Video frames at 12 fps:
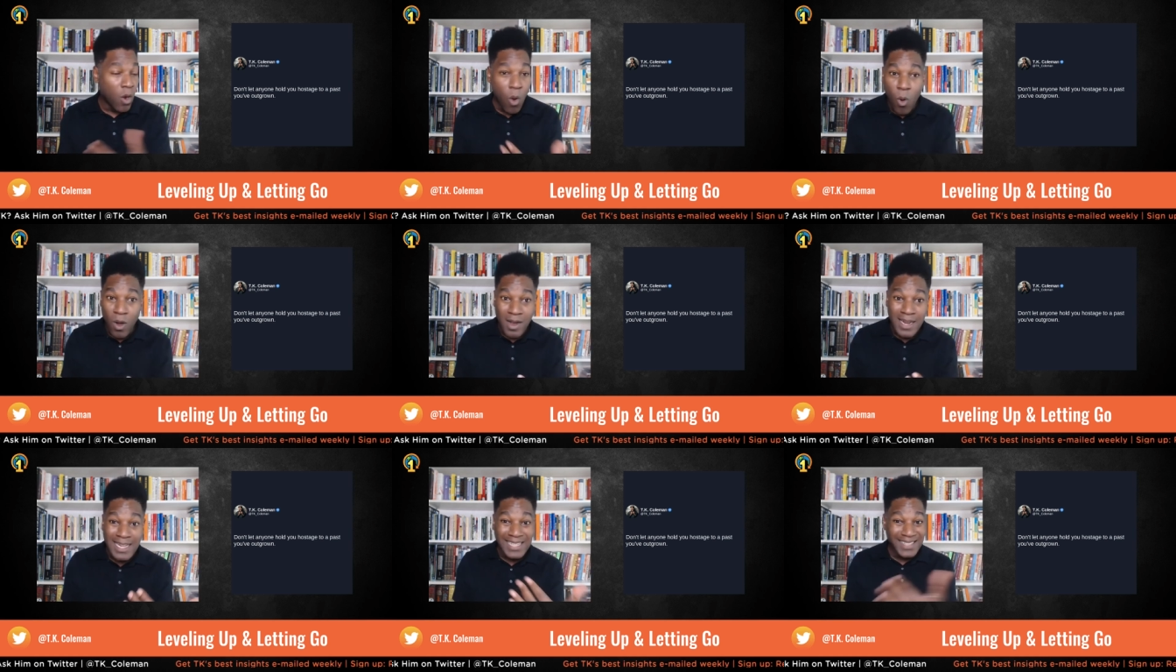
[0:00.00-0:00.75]

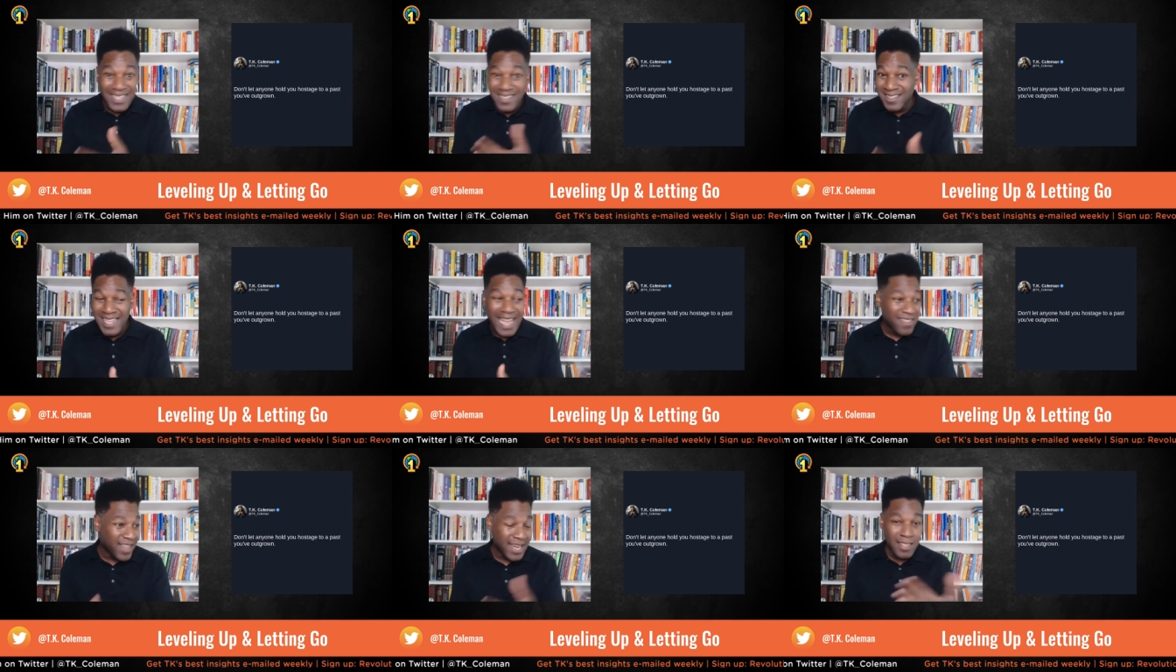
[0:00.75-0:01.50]
Or let's
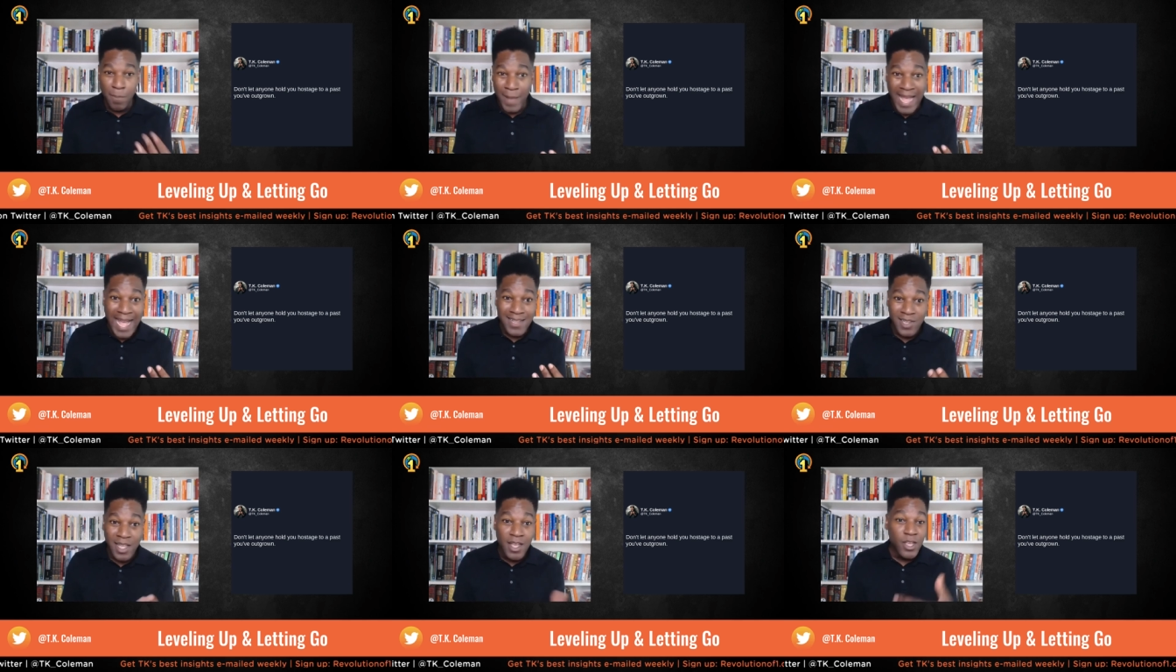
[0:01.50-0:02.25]
say that in the
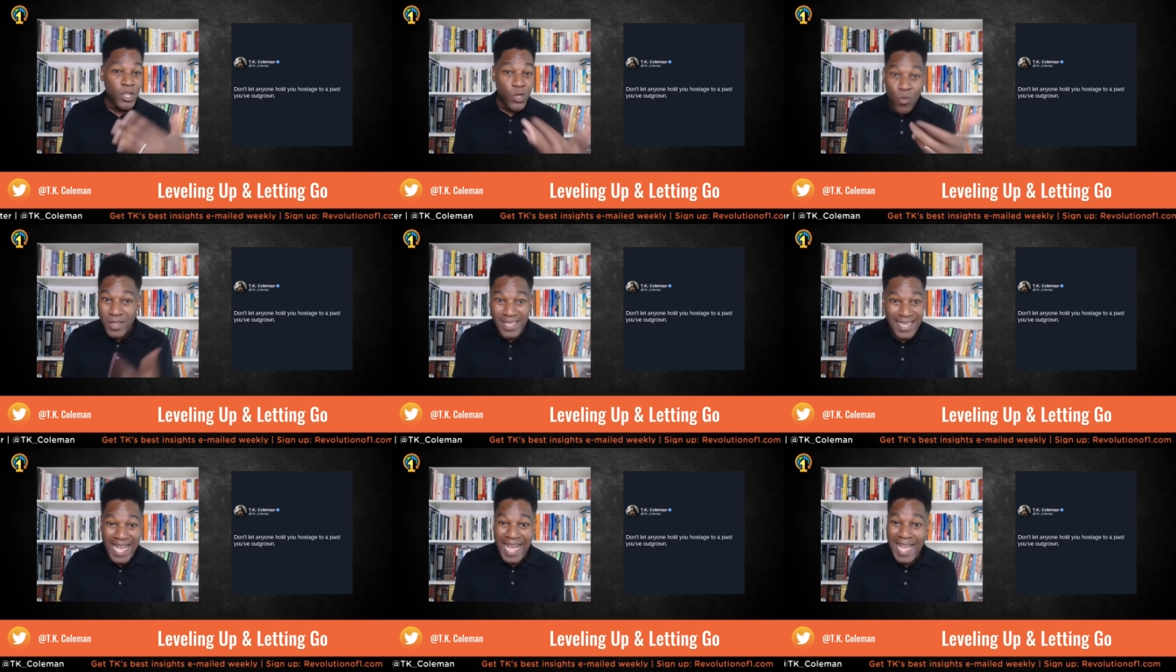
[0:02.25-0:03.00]
past, you were
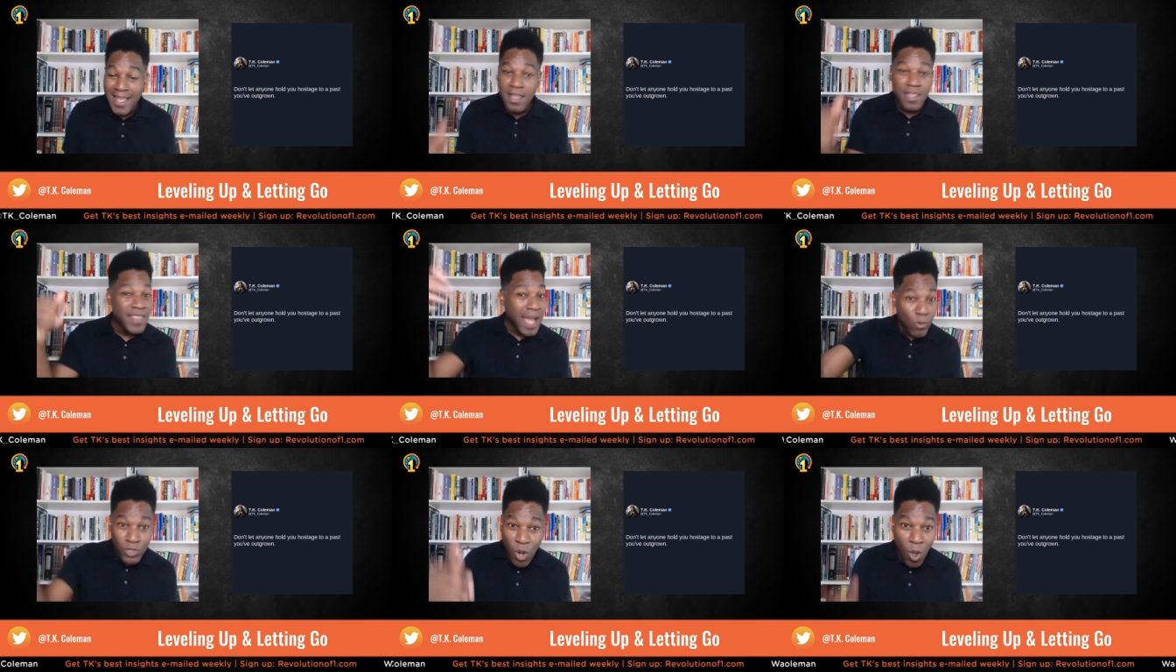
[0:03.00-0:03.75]
the guy
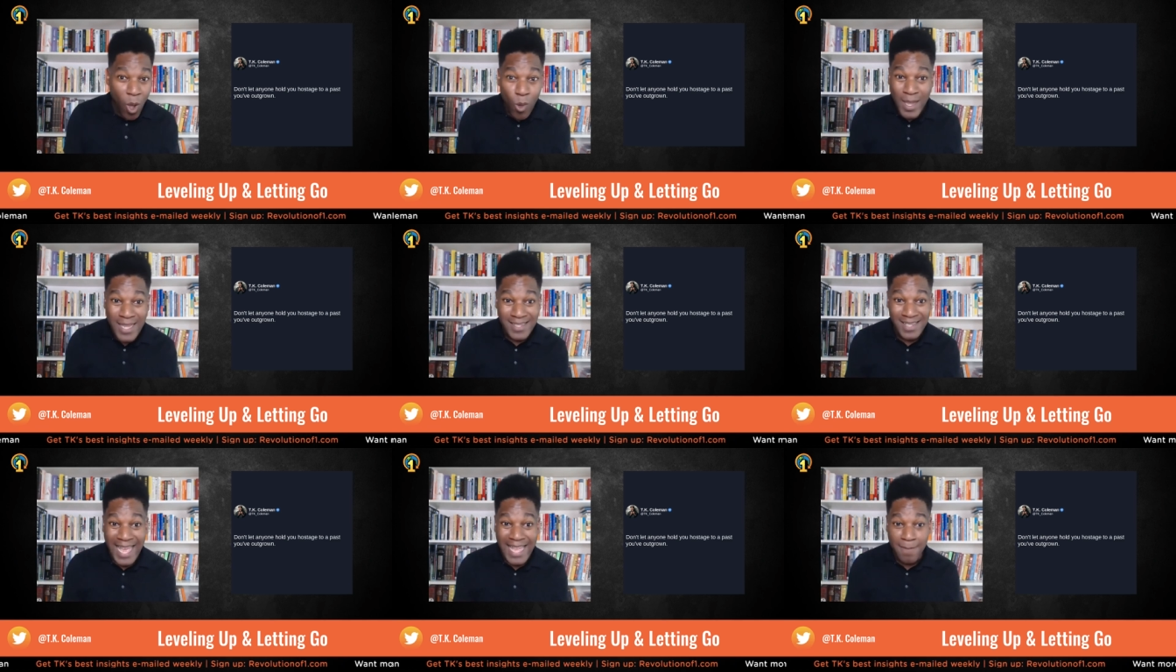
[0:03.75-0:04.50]
that was
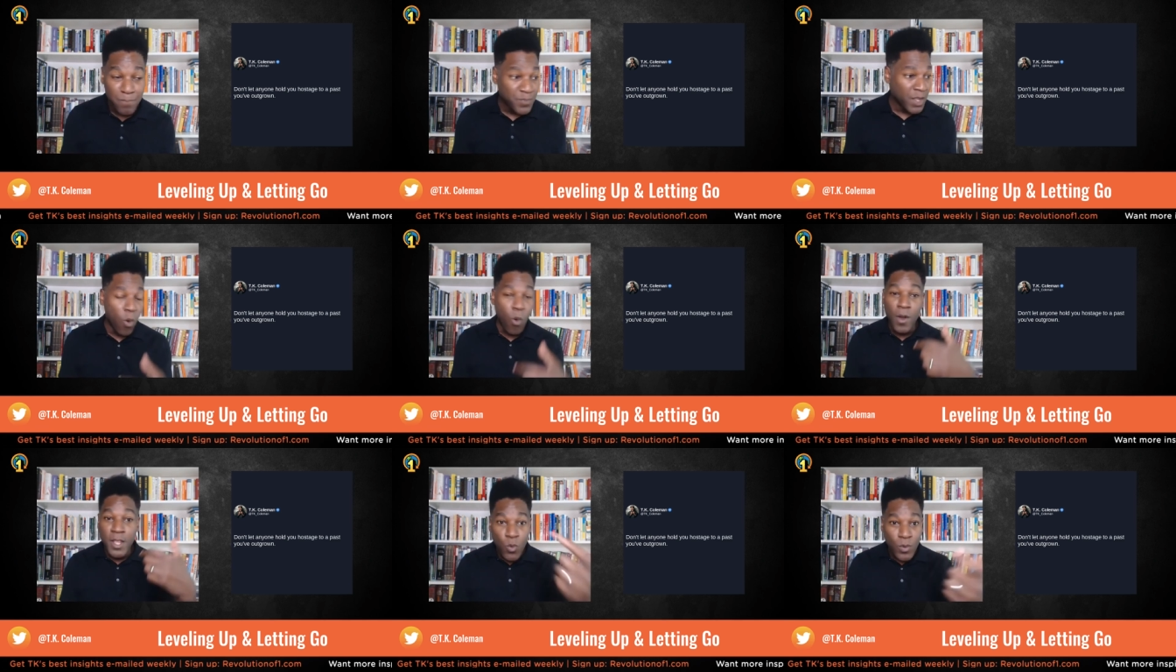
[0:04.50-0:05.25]
always late
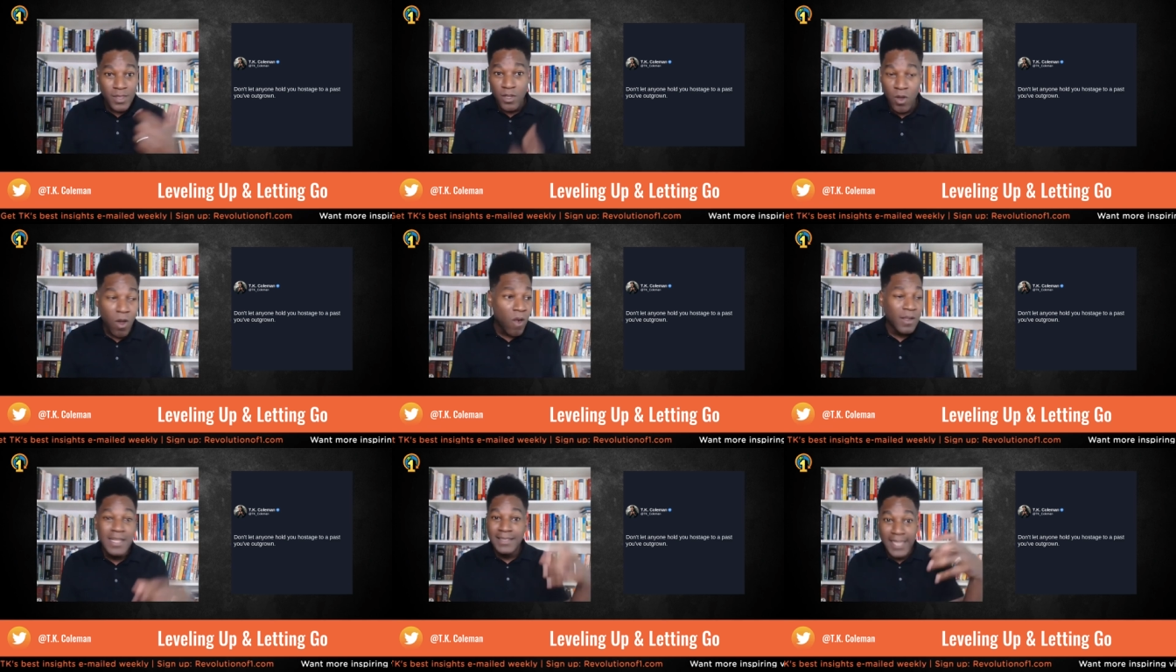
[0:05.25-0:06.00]
or you were the
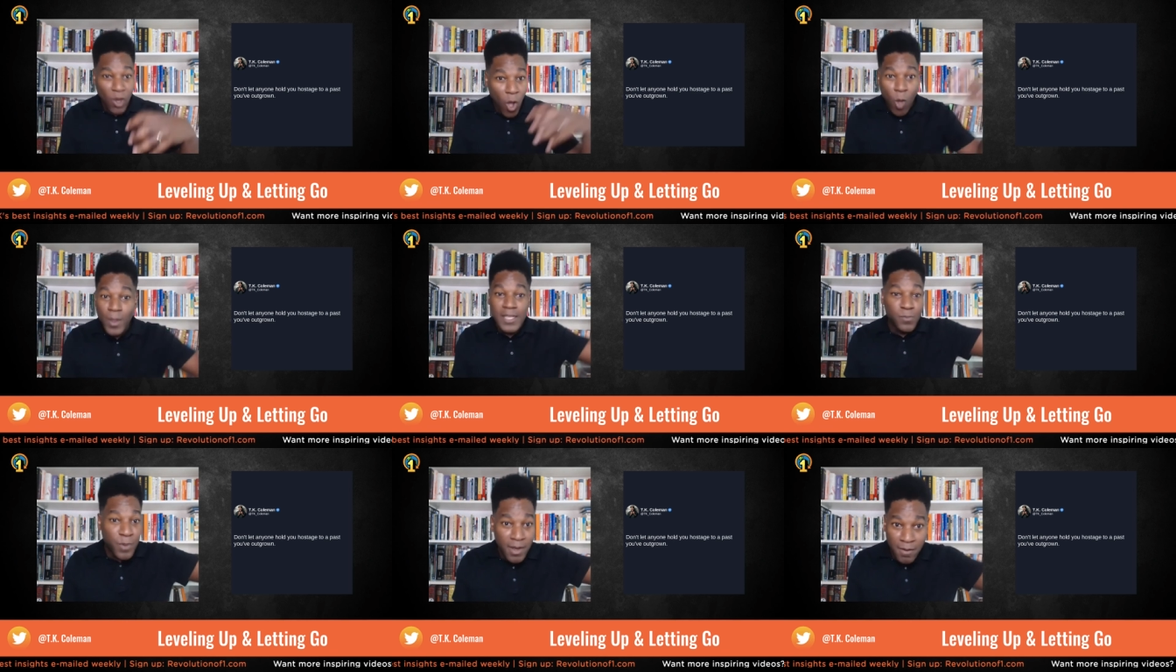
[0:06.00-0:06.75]
girl that
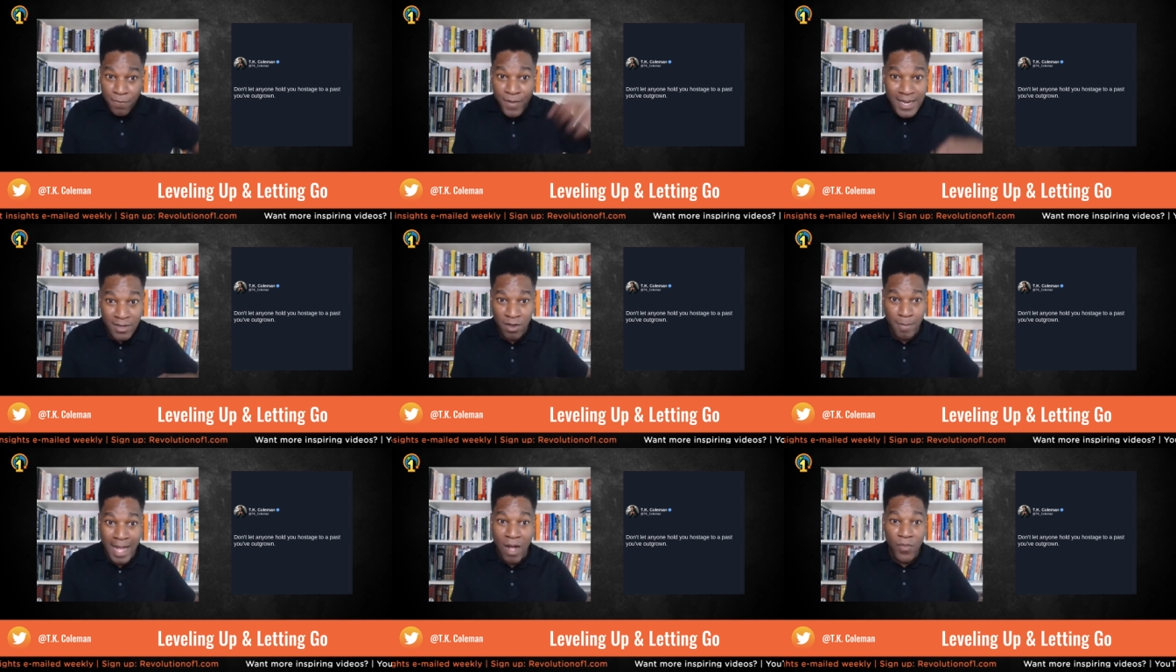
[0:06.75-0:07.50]
always put her foot in
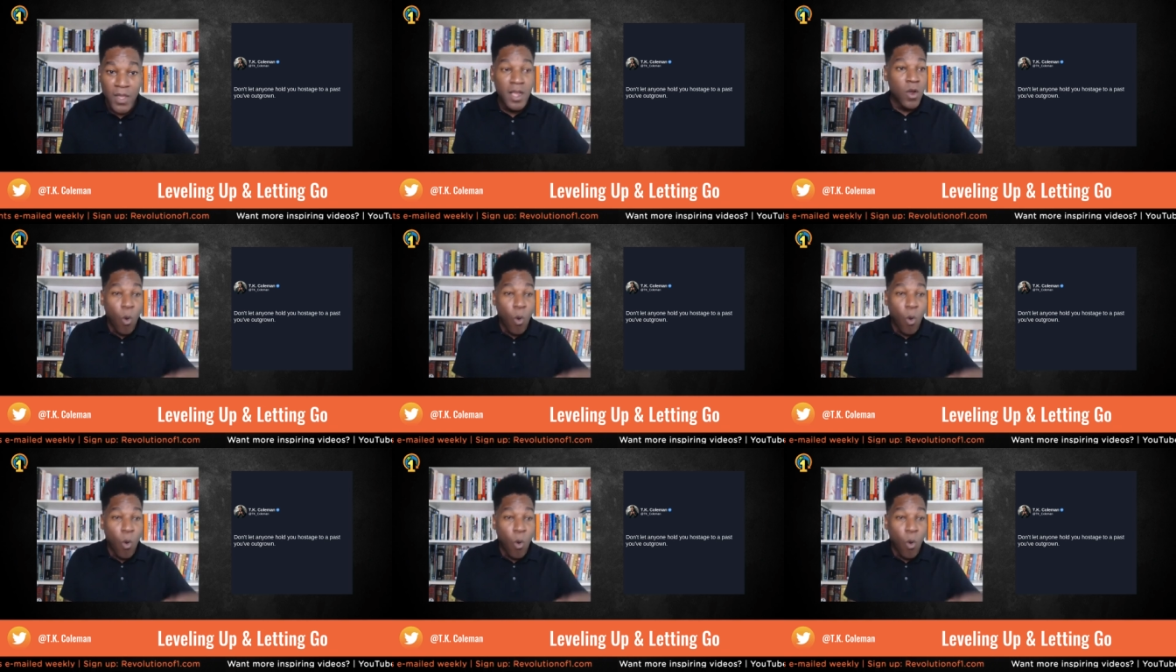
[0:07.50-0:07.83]
her mouth,